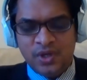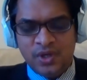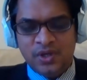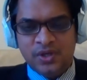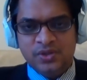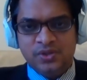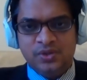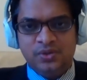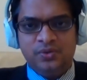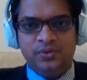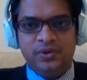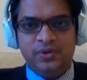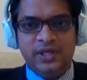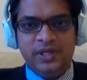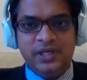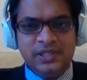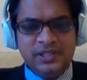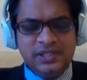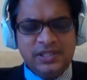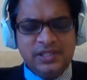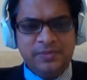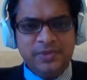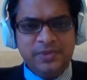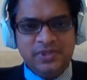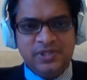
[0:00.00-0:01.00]
So in
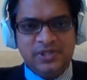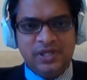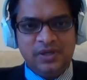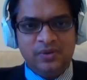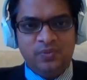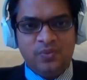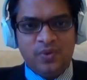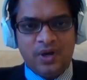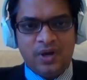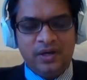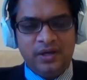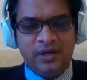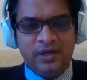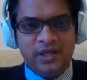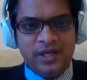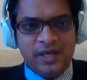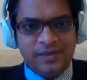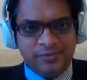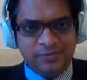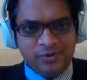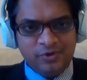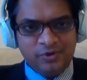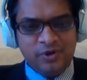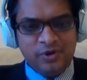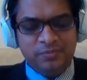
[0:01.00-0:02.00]
semester one, you have
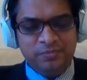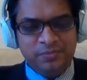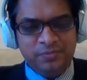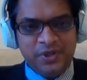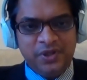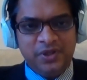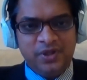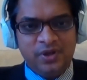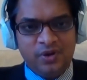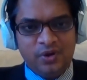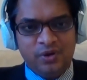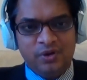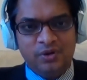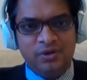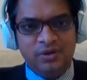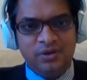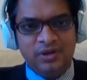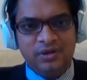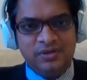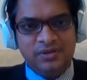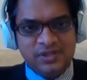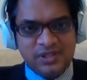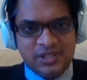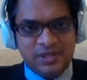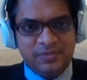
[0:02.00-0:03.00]
to complete the
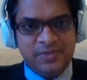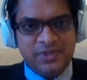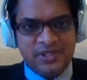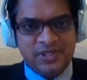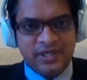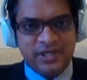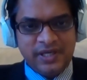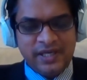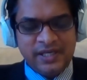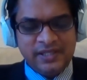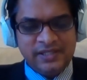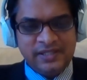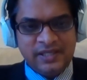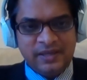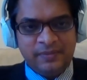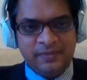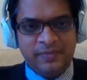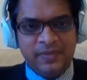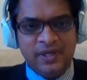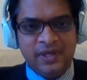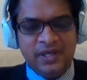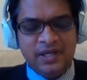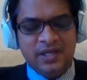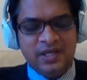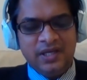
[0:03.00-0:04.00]
all semester exam.
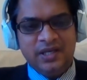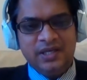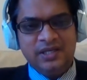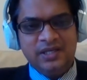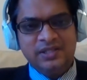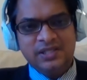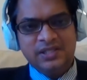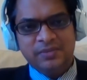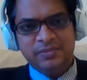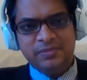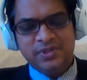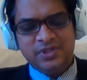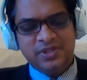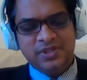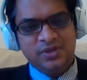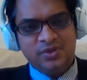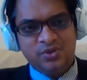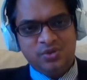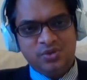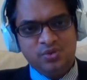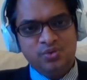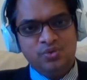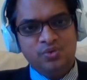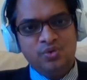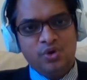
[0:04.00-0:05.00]
In semester
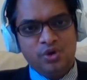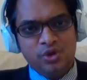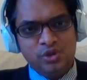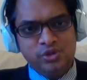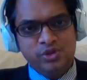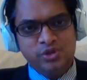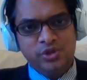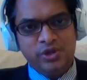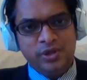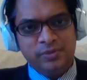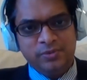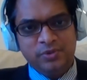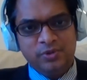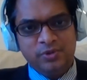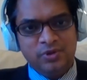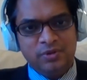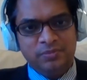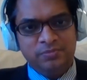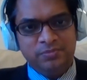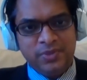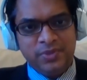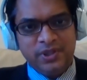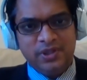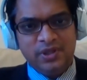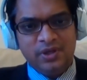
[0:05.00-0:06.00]
two, also you have to
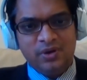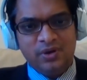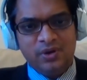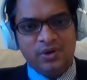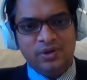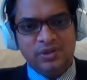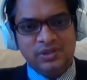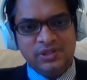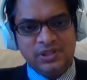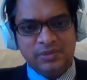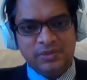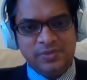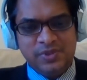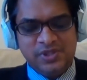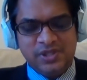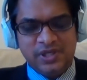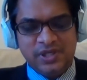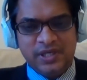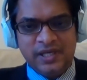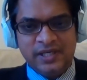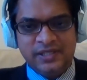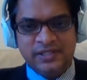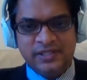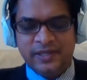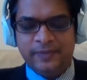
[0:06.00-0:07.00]
complete the all semester
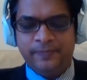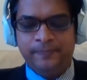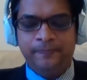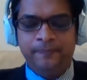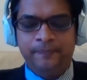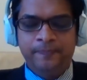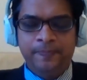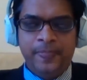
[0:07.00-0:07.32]
exam